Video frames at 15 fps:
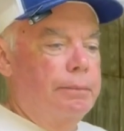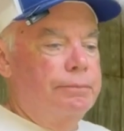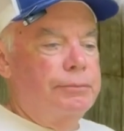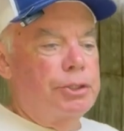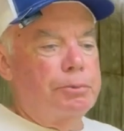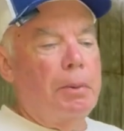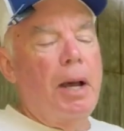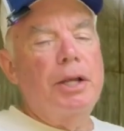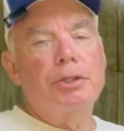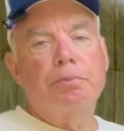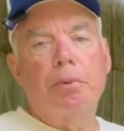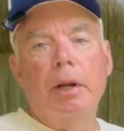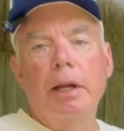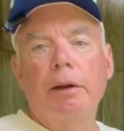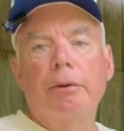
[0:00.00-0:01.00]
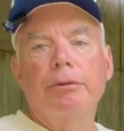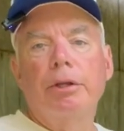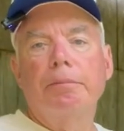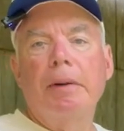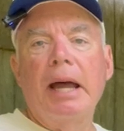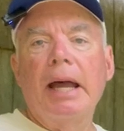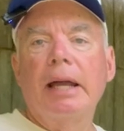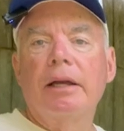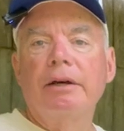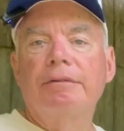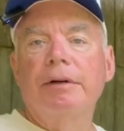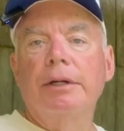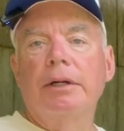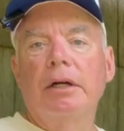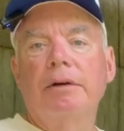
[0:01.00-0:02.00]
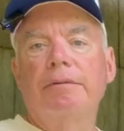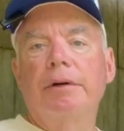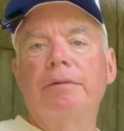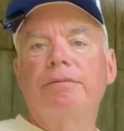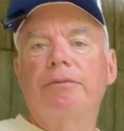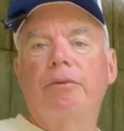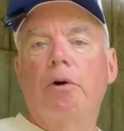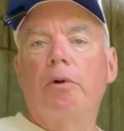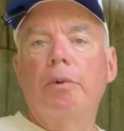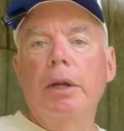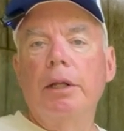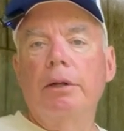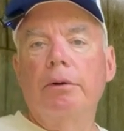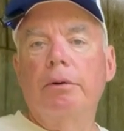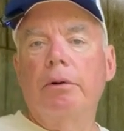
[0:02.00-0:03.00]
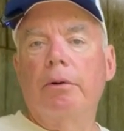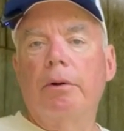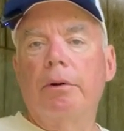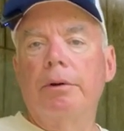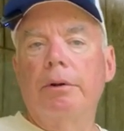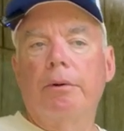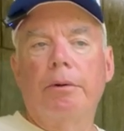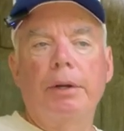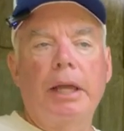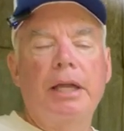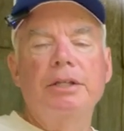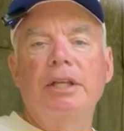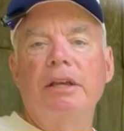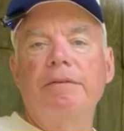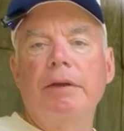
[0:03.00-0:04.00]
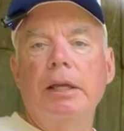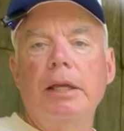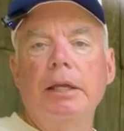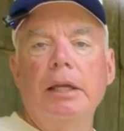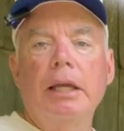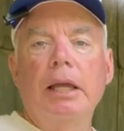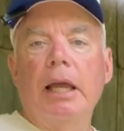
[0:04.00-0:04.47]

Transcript: spot sprayer on the back of a four-wheeler or ATV,